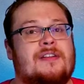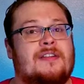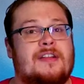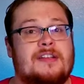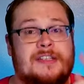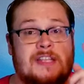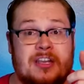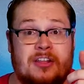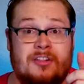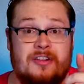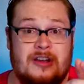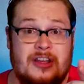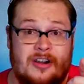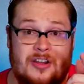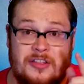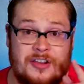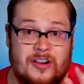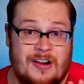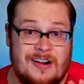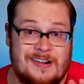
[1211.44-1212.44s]
Let's take a look at
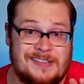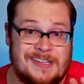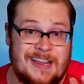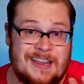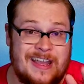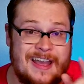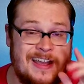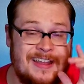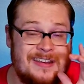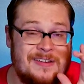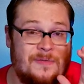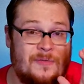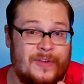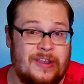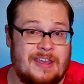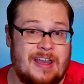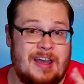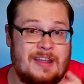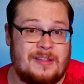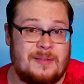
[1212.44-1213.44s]
all the cards I got and if
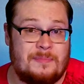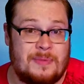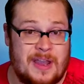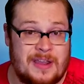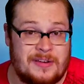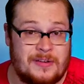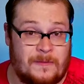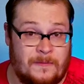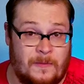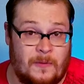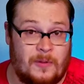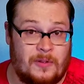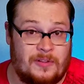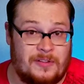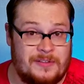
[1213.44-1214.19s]
we got the binder full.